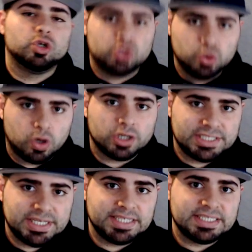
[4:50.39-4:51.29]
to our
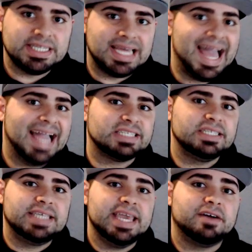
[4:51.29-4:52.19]
CAC that
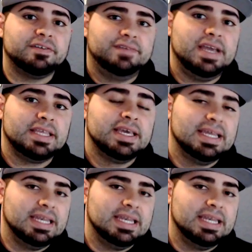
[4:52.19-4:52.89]
actually take effect